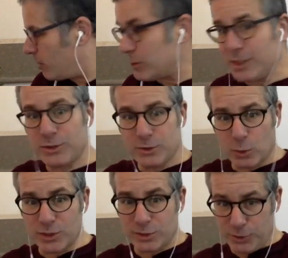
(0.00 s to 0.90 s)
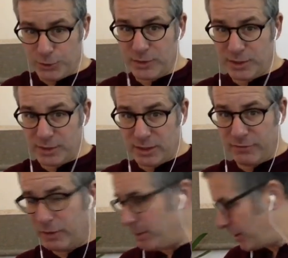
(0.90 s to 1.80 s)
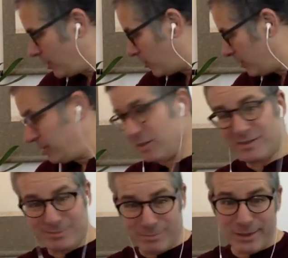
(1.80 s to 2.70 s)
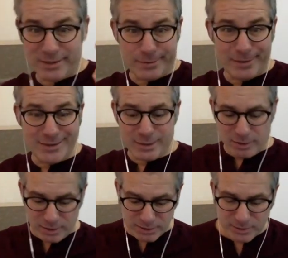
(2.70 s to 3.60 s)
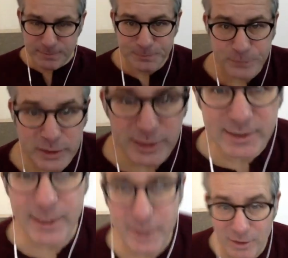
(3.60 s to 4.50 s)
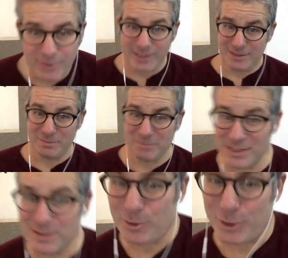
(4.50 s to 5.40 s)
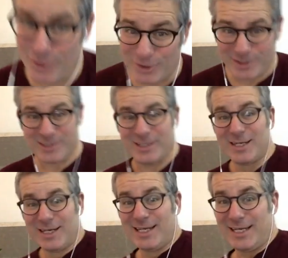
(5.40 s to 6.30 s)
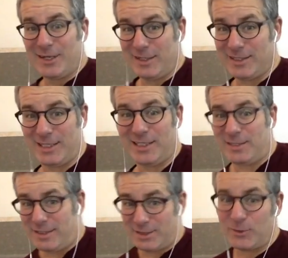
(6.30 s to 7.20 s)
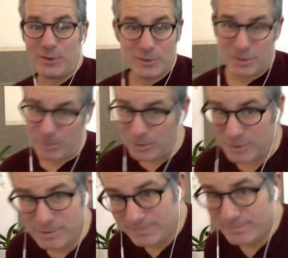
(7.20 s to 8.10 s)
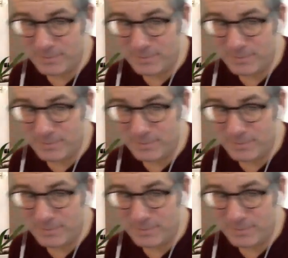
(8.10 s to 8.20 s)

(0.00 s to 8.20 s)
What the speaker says: Her teacher's Thorsten Schuh Sensei. If anybody know him, he's an amazing artist, and he's Aikido, and he's an amazing martial artist. He's the dude knows the rules.